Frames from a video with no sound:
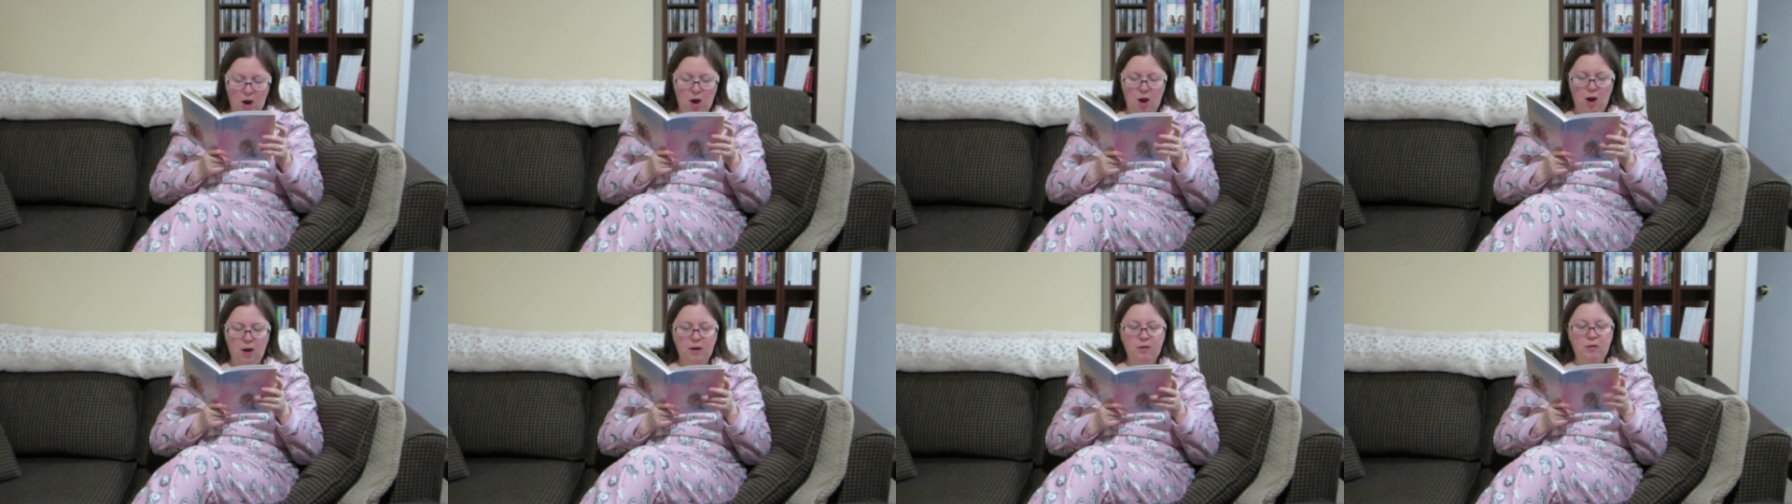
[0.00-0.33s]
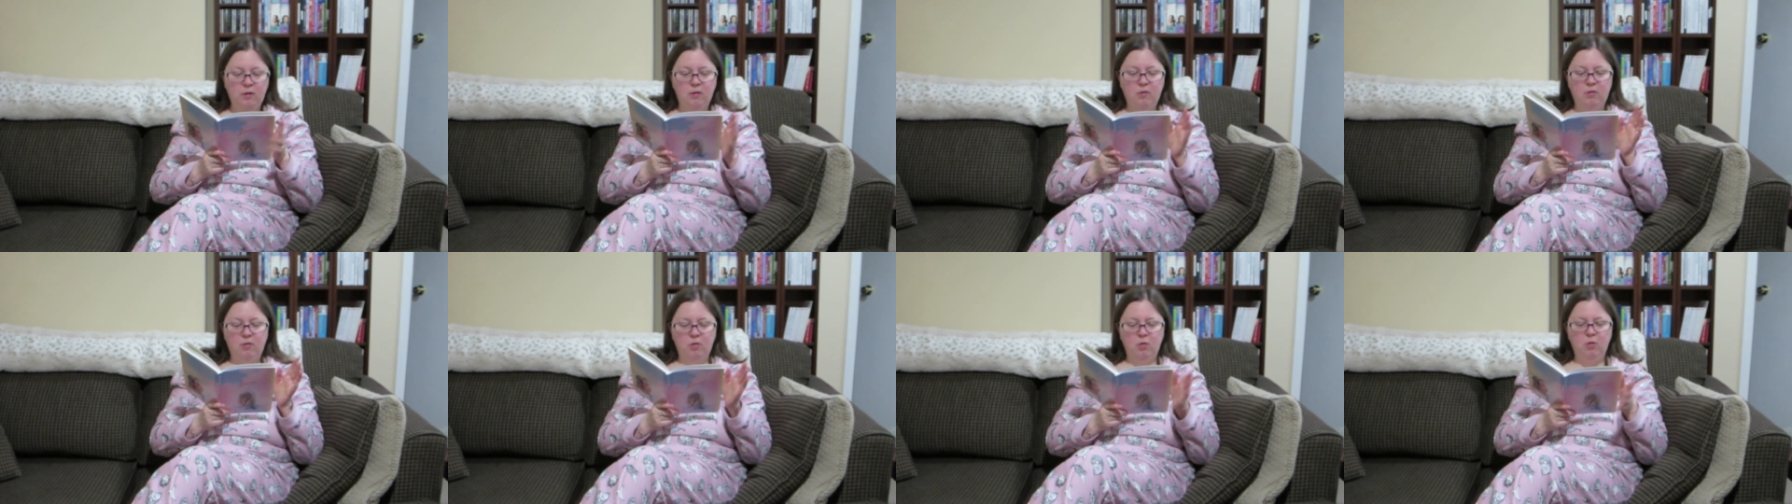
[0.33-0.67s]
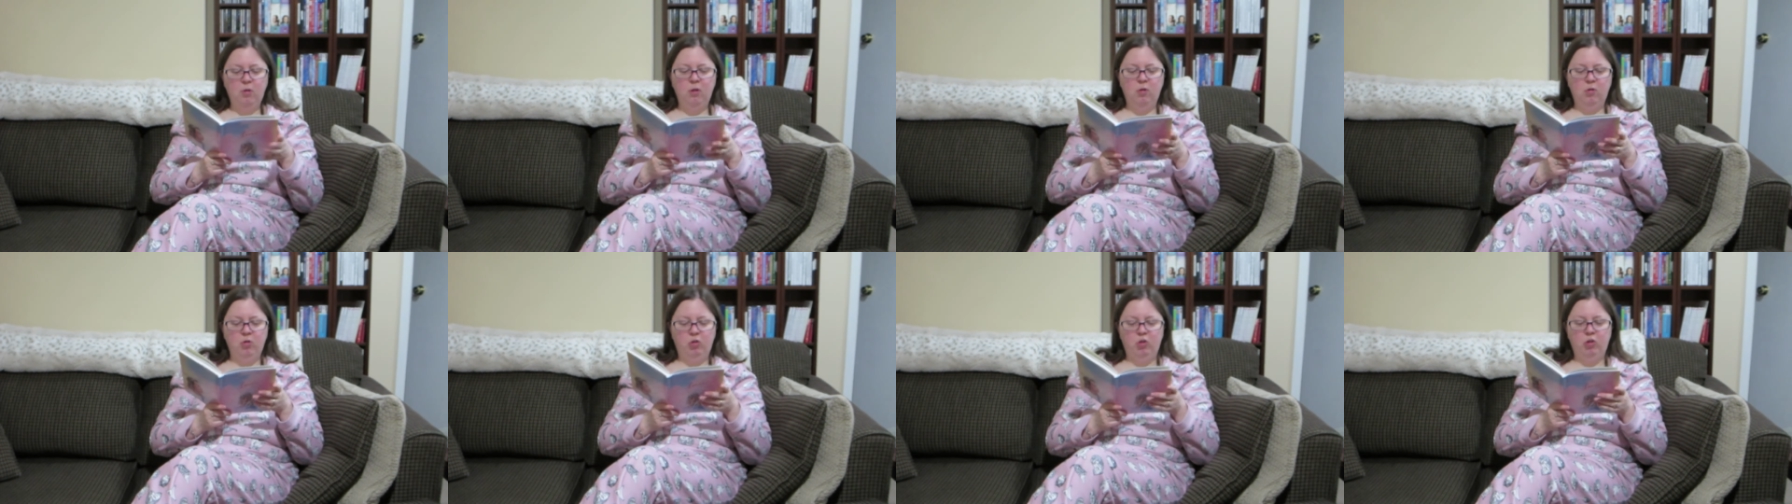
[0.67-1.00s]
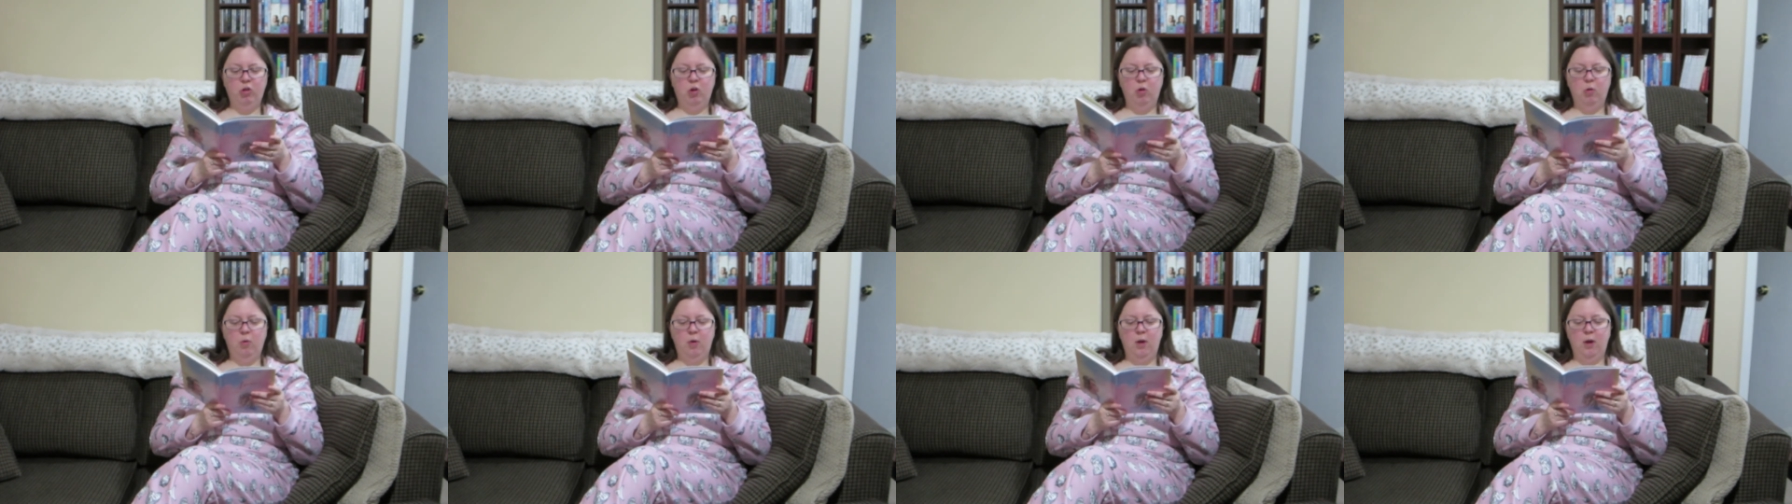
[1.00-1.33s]
I did a sold out
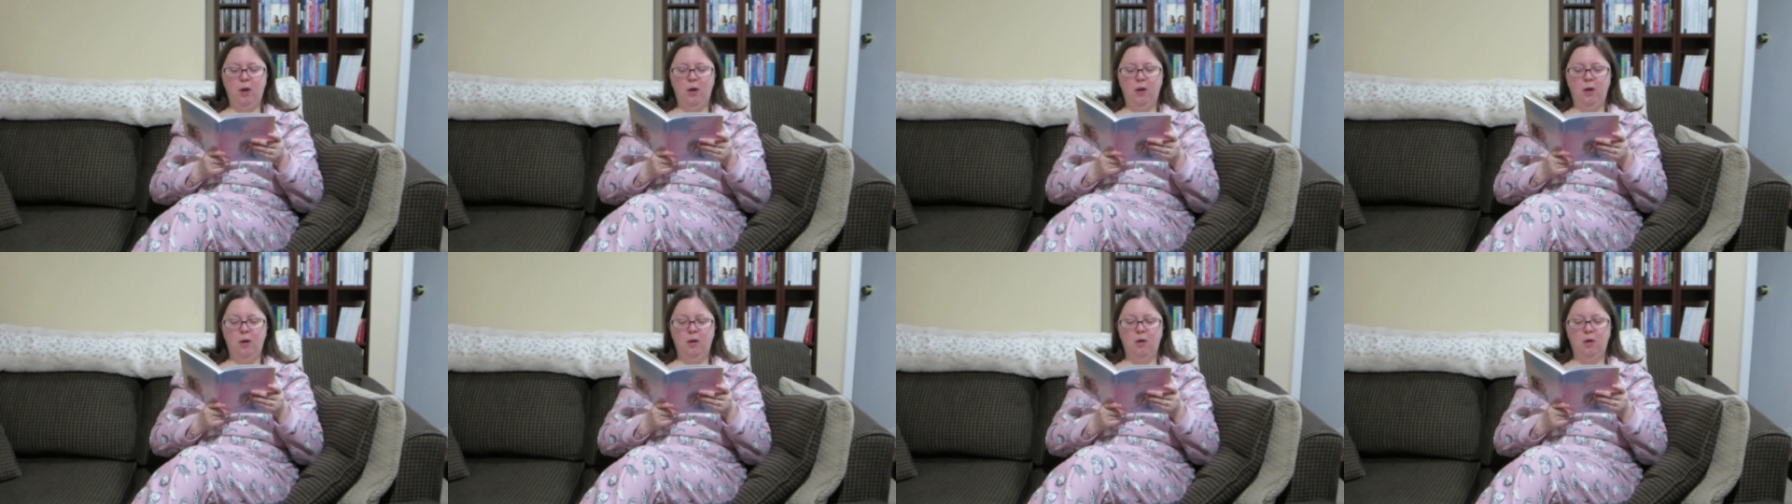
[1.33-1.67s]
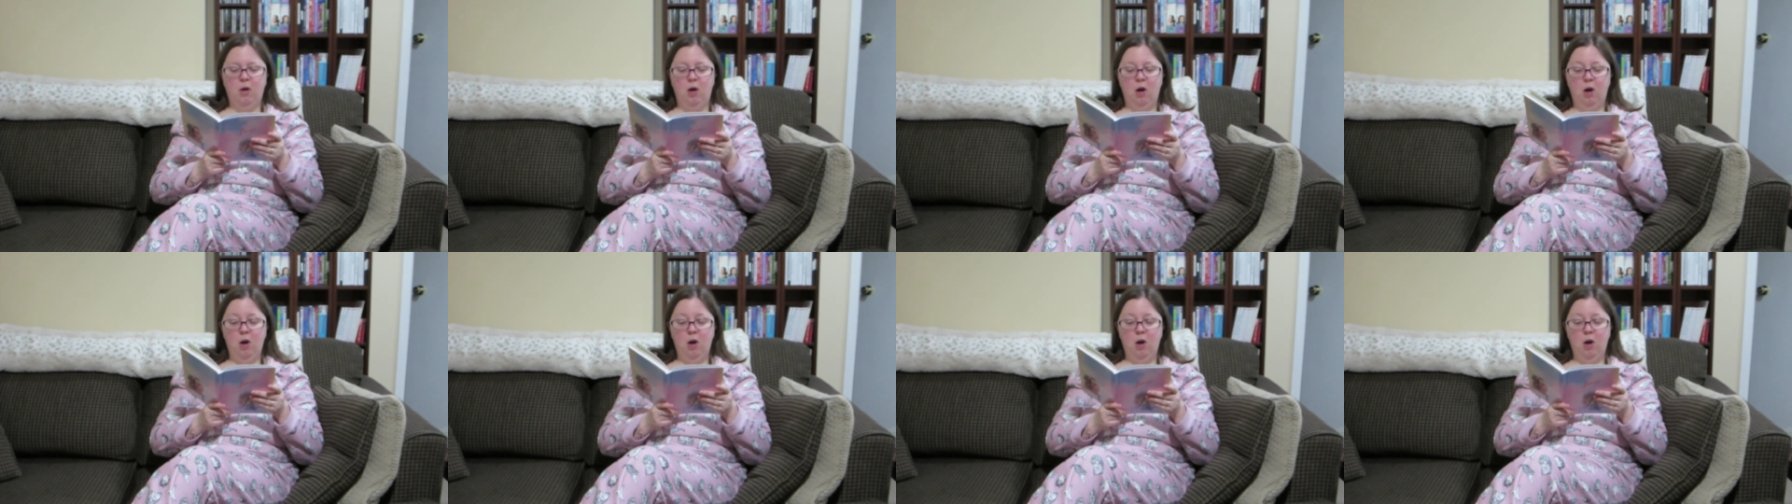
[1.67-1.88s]
show in